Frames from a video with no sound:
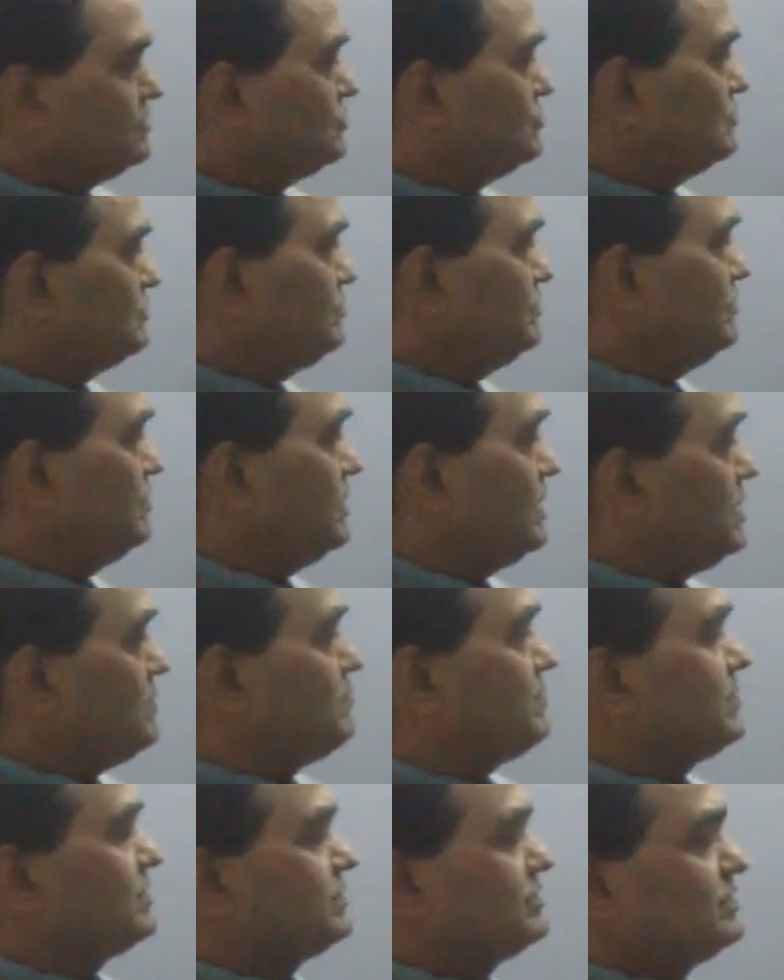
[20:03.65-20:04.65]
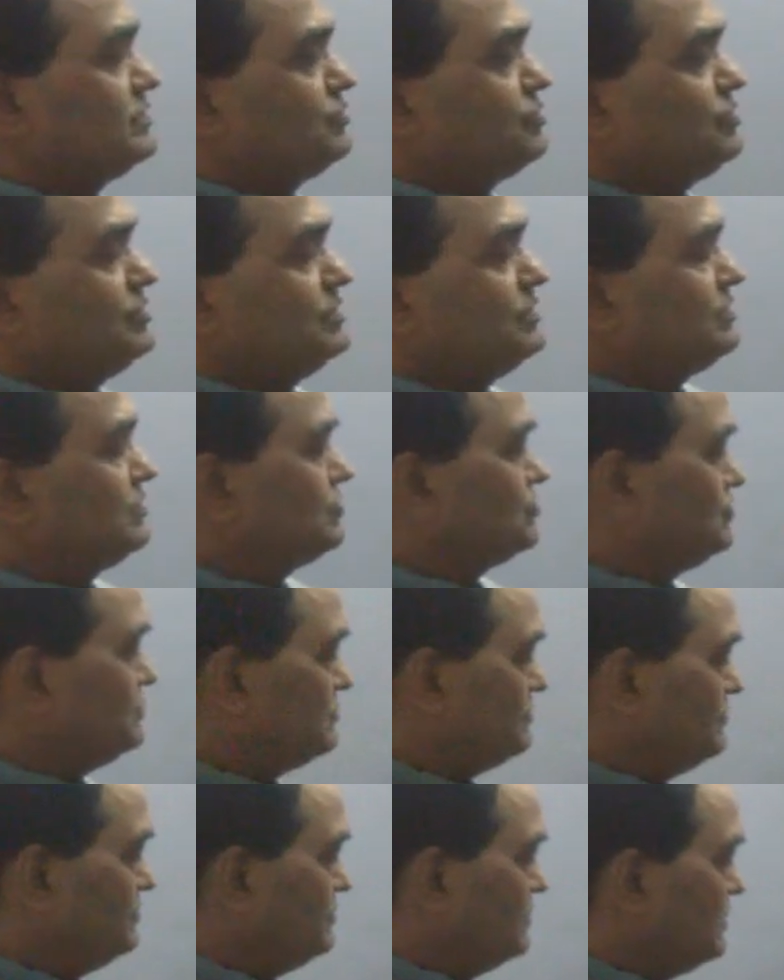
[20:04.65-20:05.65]
It will be n plus n, it
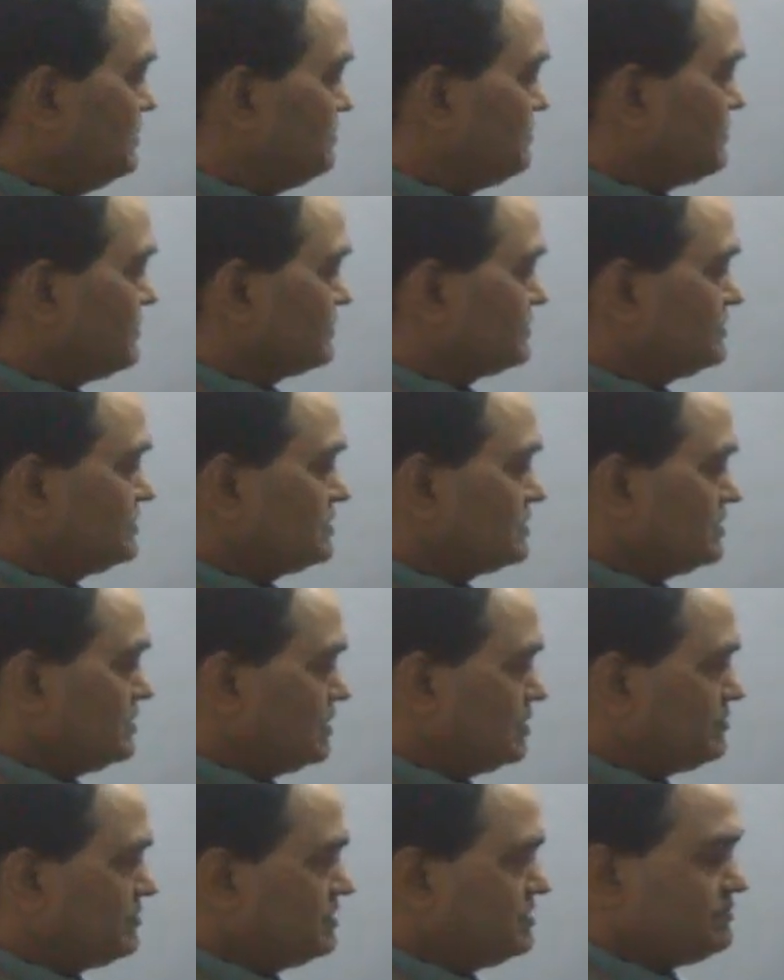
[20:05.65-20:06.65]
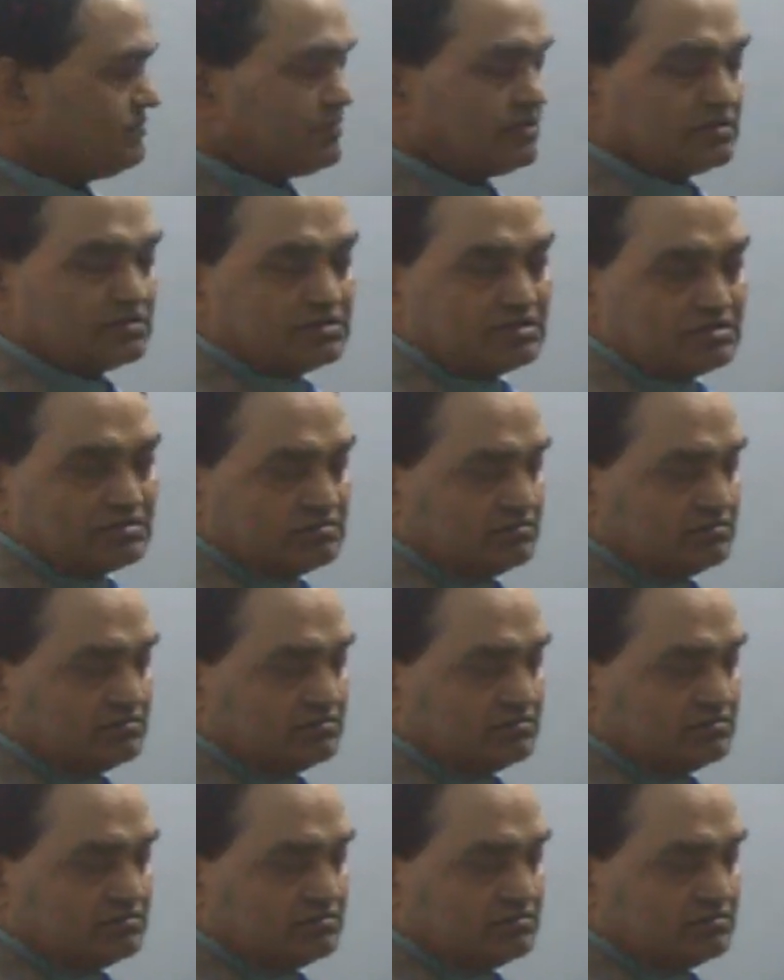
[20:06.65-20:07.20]
will be n plus n, gamma n plus n.